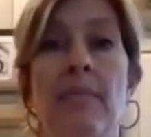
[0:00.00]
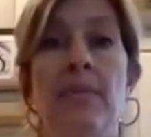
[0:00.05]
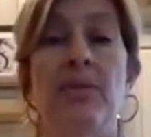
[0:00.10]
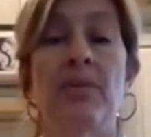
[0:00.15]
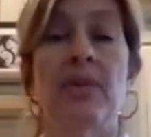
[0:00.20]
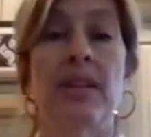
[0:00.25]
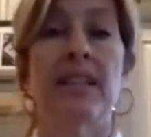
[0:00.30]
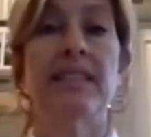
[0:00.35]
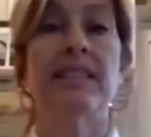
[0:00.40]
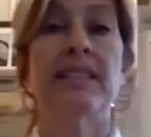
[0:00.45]

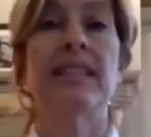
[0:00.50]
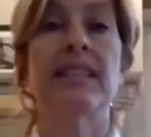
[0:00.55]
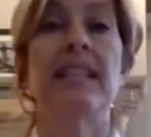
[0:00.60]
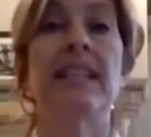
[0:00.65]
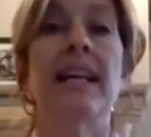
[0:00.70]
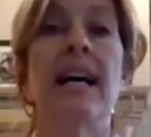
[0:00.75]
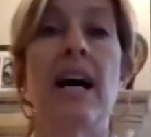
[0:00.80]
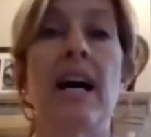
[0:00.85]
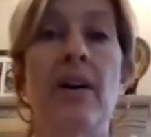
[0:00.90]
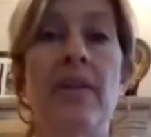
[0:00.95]
um, you could
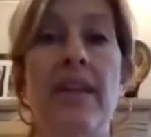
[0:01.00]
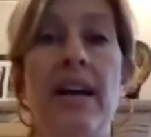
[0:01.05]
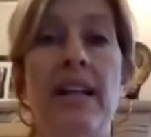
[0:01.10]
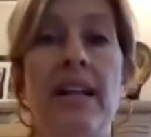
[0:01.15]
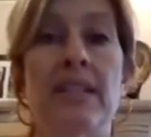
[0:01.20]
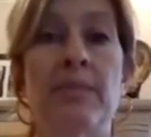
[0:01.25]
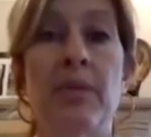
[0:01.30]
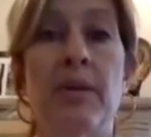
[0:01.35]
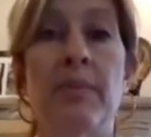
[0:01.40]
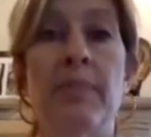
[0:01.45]
see
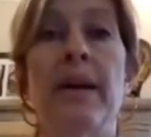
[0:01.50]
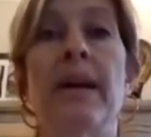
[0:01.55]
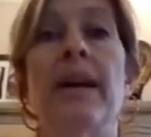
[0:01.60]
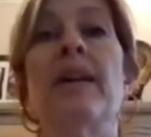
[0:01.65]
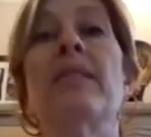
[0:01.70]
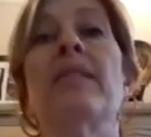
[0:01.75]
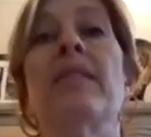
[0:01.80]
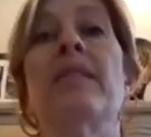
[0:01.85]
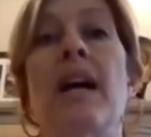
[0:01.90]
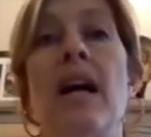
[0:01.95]
how that's
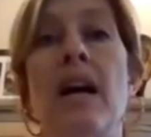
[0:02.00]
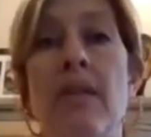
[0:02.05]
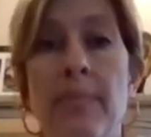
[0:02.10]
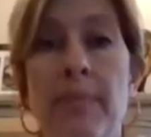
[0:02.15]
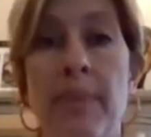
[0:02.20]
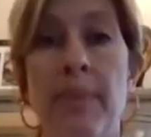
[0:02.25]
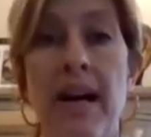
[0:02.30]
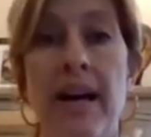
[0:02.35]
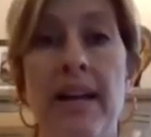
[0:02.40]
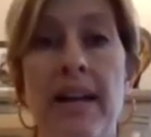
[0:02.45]
prepared and
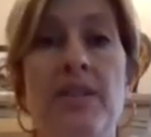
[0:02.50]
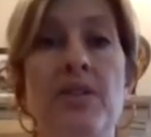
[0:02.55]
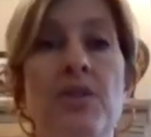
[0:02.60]
how I